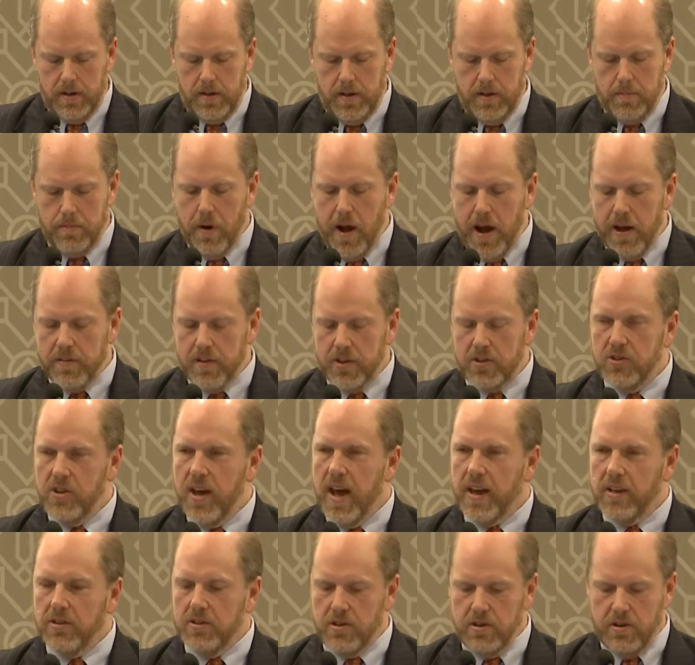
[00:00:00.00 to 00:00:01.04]
The private
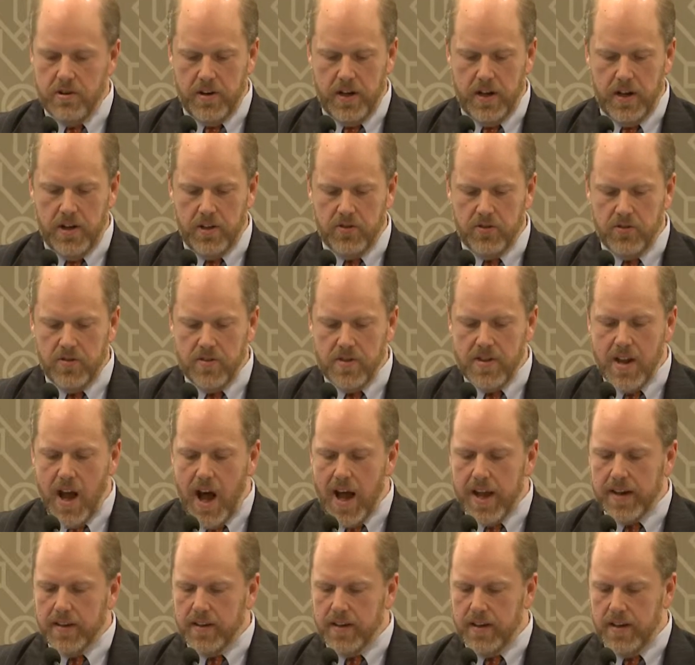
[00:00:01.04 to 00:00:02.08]
sector is
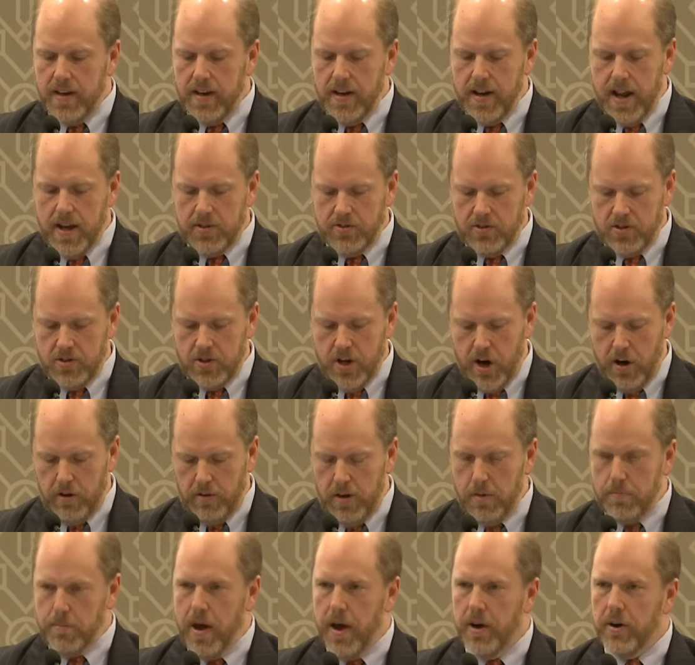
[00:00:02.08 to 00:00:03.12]
not
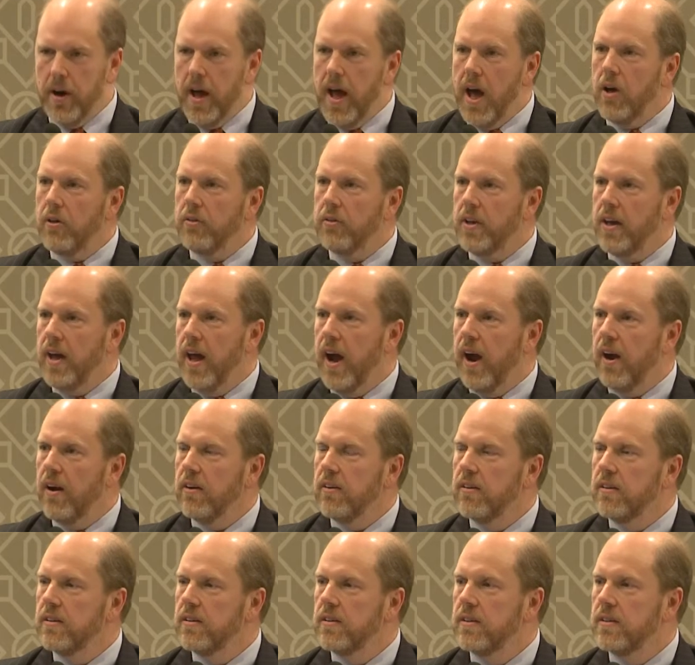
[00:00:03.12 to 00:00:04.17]
necessarily better health care.
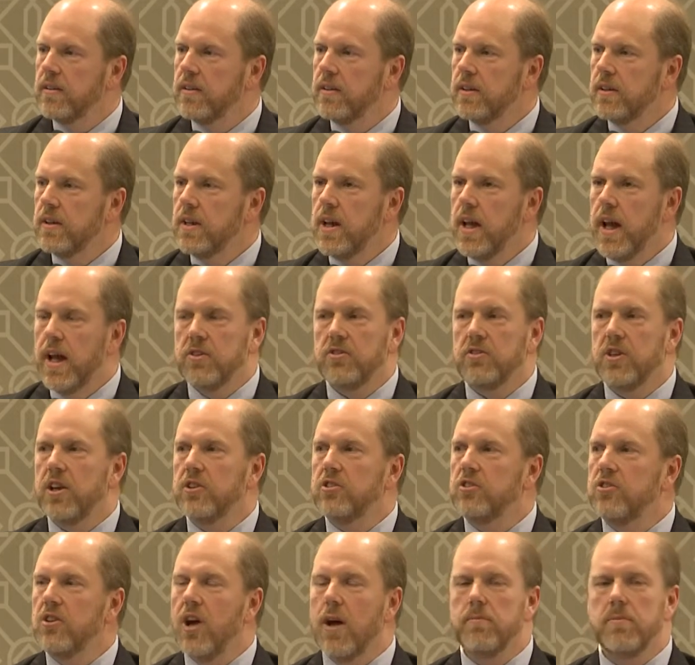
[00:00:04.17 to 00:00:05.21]
It's
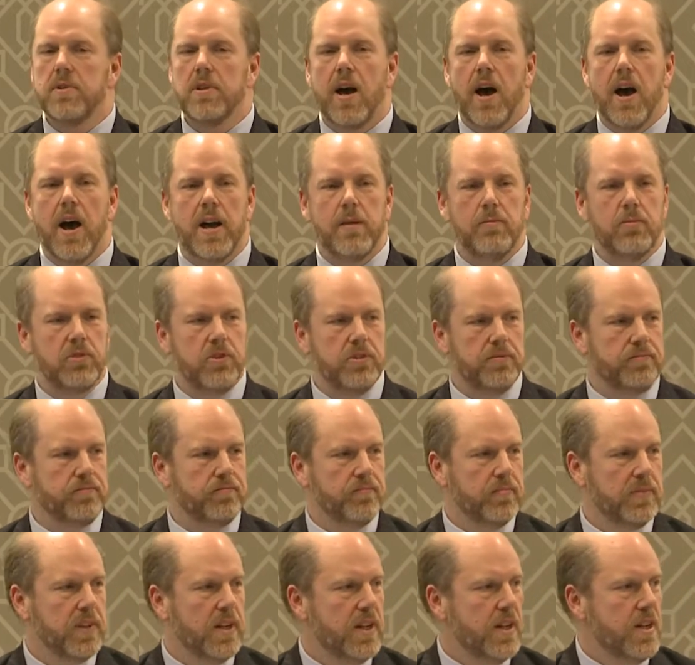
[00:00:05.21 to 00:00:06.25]
just sometimes
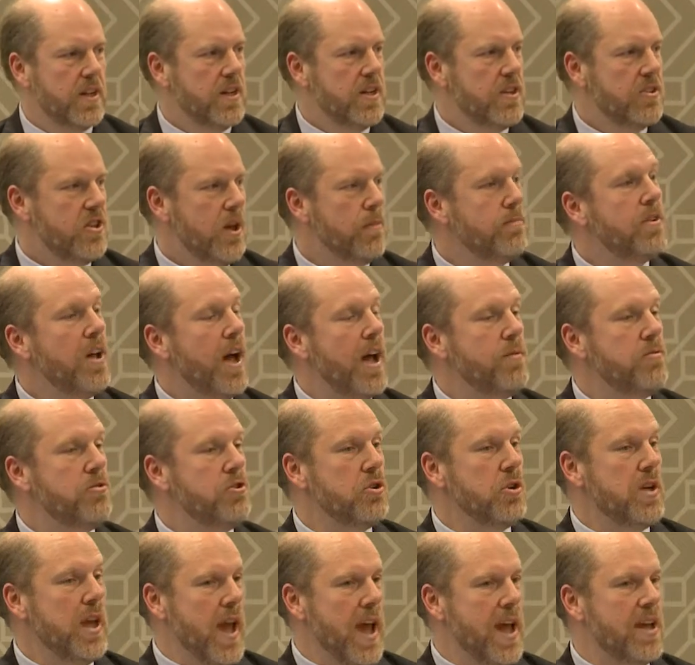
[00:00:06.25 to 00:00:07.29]
Sometimes
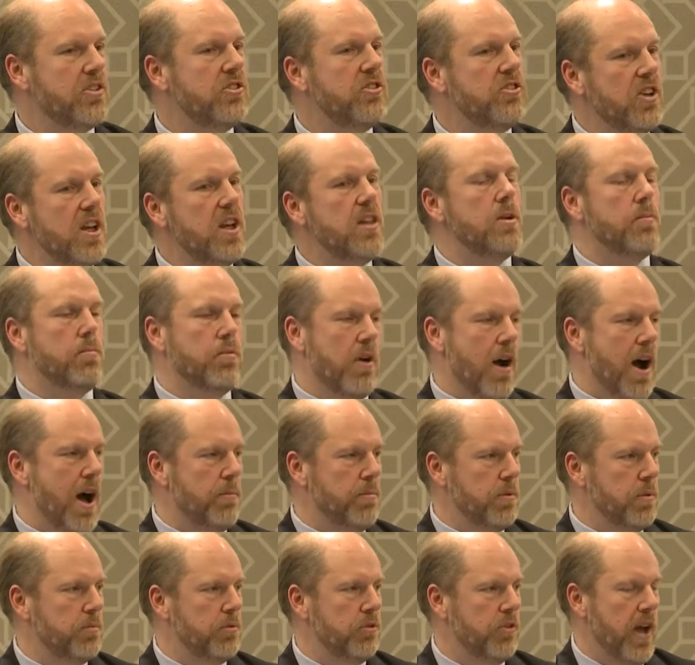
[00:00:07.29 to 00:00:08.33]
you can't see the
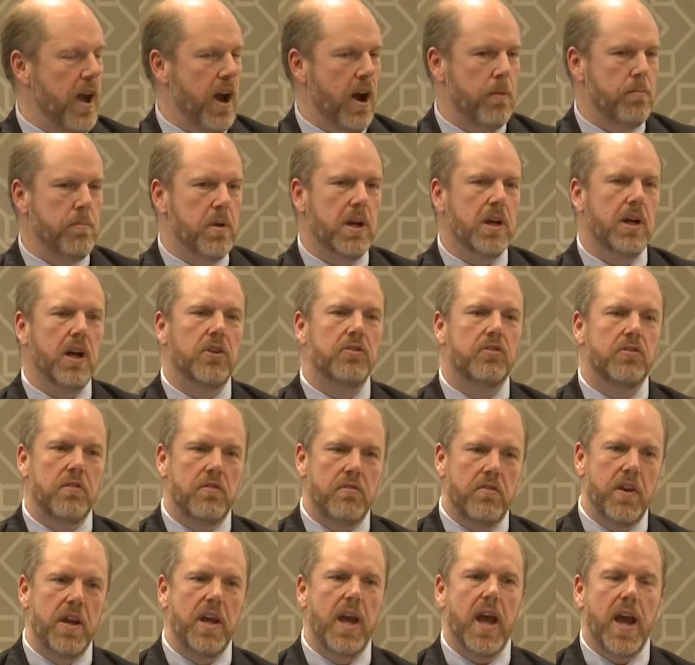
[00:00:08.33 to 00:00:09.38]
problems there because the
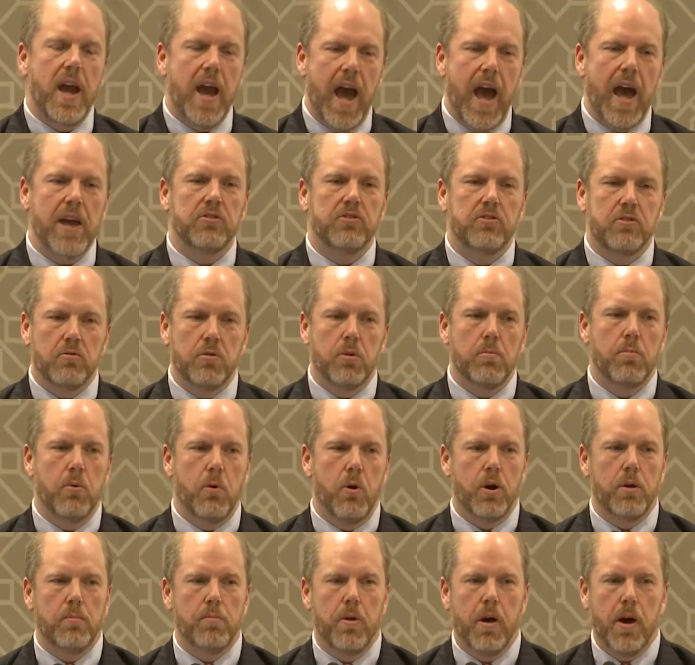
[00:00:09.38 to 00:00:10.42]
VA has to
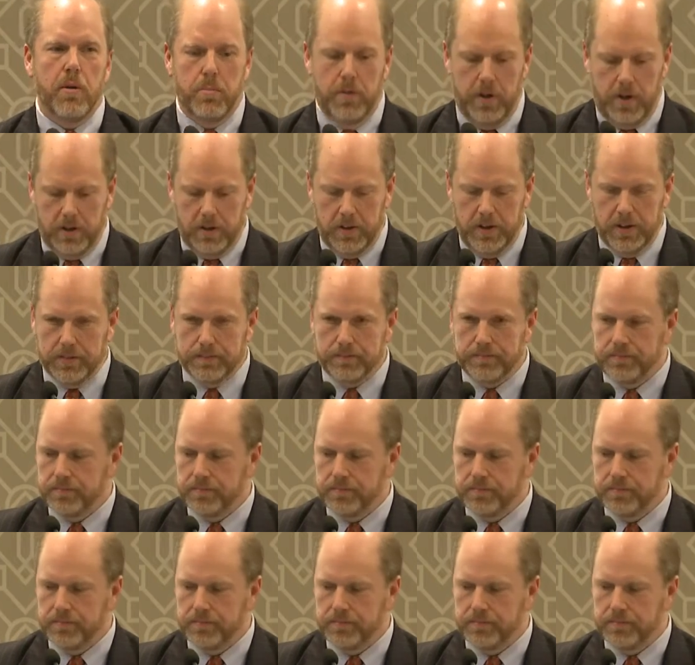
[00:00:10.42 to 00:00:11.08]
report publicly.